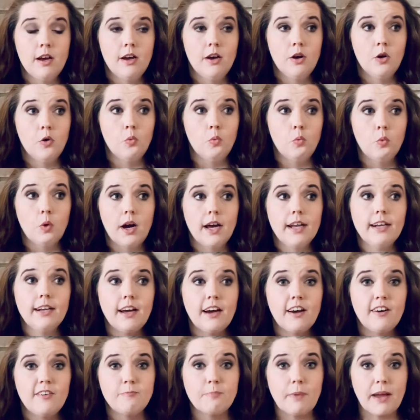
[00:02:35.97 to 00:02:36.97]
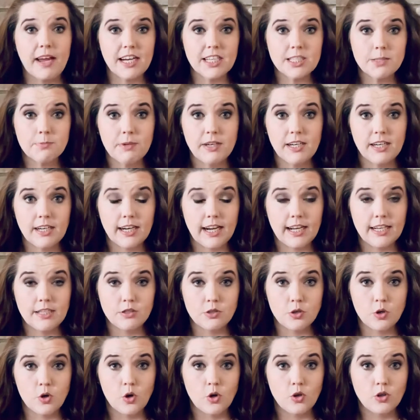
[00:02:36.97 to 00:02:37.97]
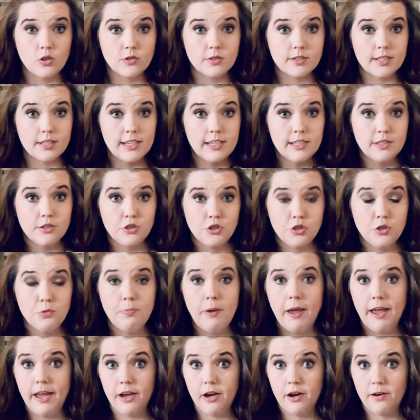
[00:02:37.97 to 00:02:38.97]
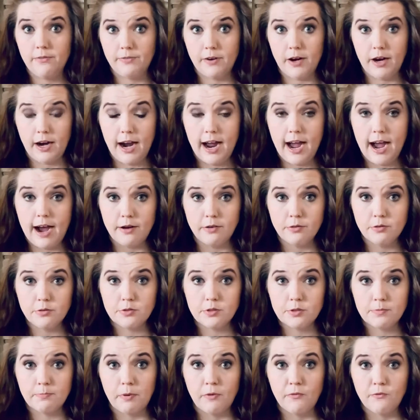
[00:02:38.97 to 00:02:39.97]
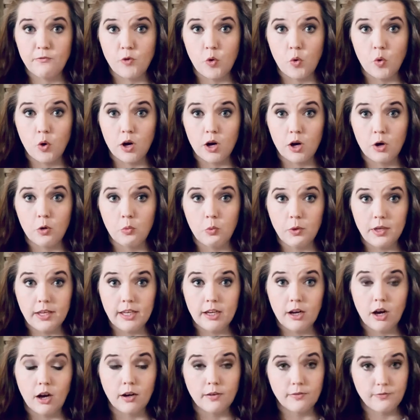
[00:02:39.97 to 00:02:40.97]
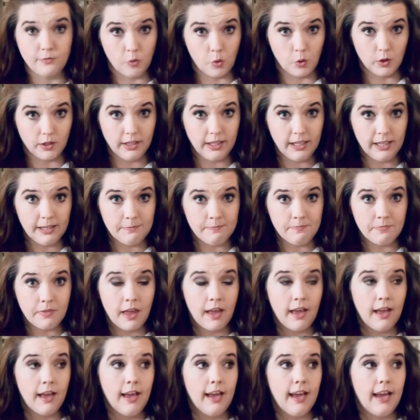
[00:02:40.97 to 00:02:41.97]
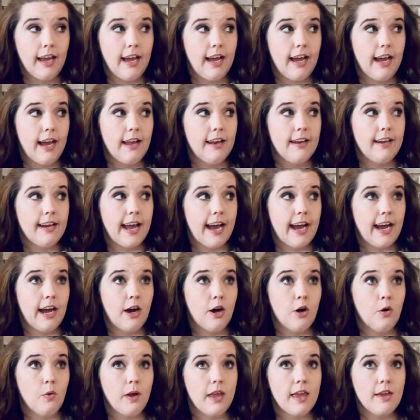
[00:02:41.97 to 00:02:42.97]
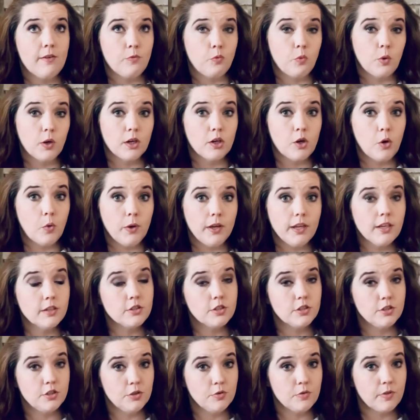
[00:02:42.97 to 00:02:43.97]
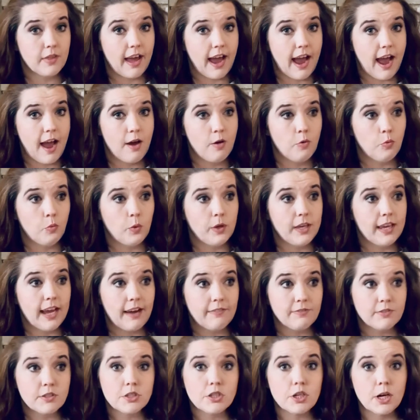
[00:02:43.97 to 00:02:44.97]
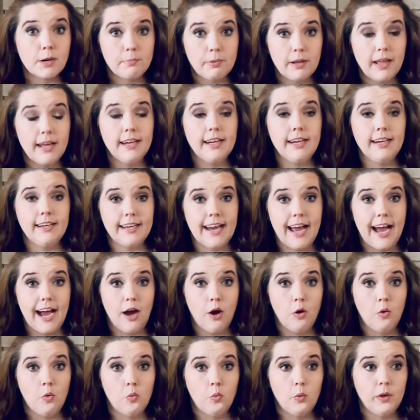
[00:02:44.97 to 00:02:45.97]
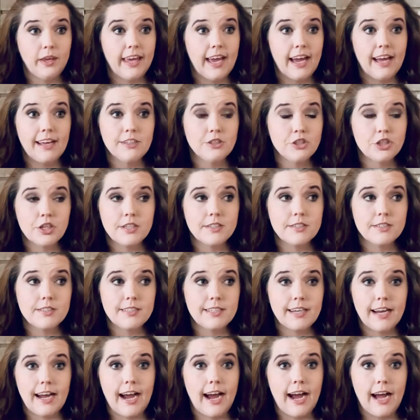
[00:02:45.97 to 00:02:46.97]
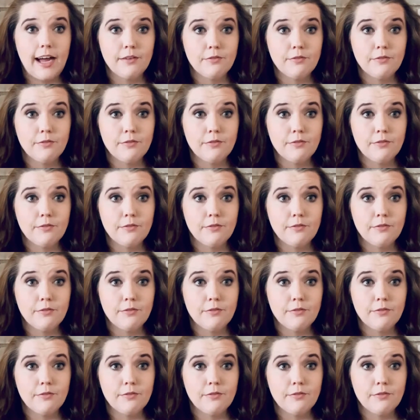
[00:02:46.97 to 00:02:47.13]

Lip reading: One of my husband and I's goals is to pay off our house before we are 40. Now, if we're going to do that, we have to start planning now. We can't just at